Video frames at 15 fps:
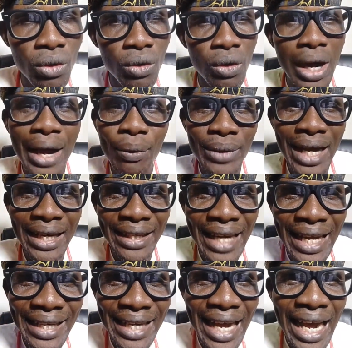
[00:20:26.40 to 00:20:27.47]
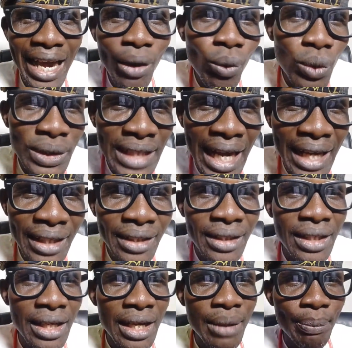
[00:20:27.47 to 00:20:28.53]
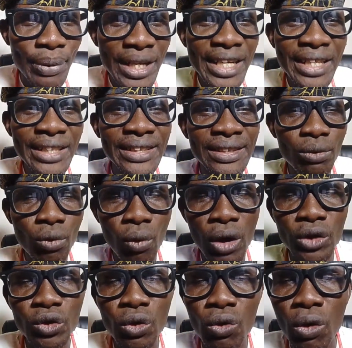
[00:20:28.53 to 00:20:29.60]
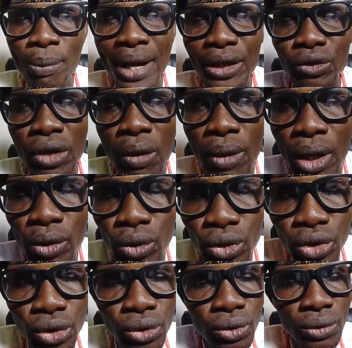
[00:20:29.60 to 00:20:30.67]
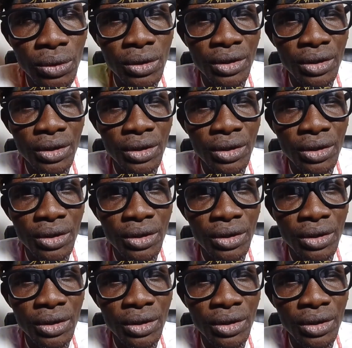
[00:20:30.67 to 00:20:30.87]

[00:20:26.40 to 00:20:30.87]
and we are neither Hausa. Please, we want to go back to our roots.